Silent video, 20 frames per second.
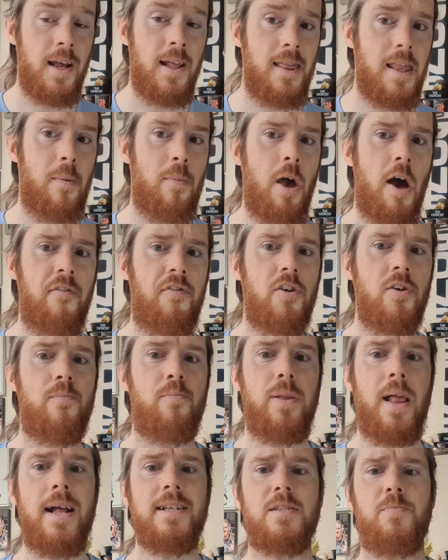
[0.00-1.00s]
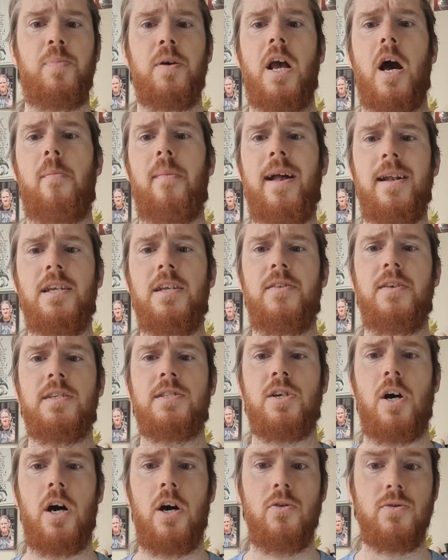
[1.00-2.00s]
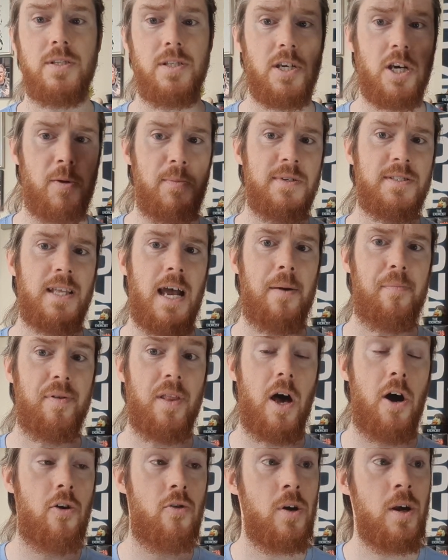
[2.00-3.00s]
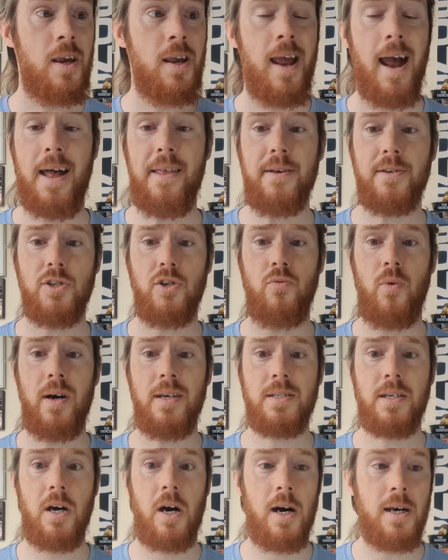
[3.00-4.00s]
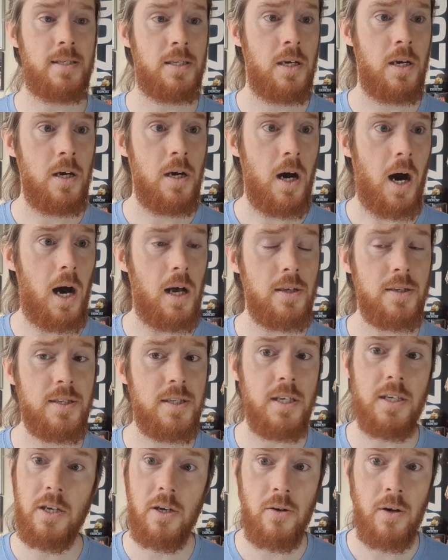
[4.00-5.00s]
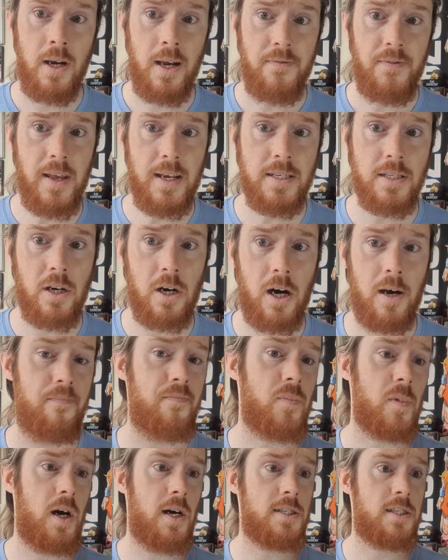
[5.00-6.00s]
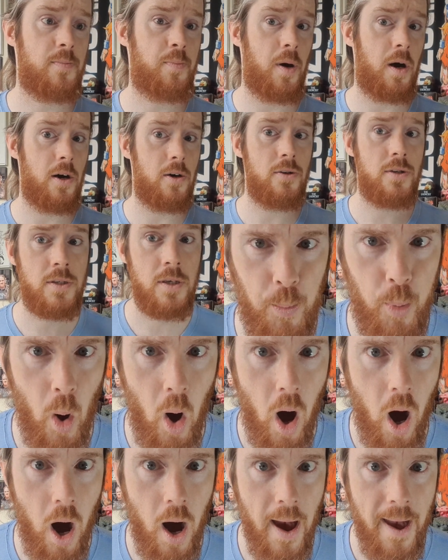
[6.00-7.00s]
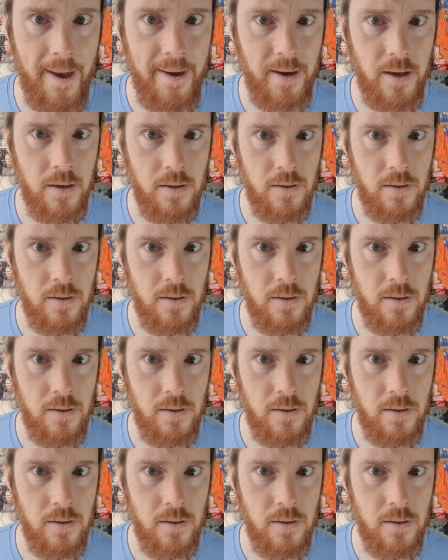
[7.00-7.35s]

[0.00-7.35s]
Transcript: Let me know if you plan to pick up any of these titles in the comments down below. And as always, guys, I'll see you next time, I suppose. Bye.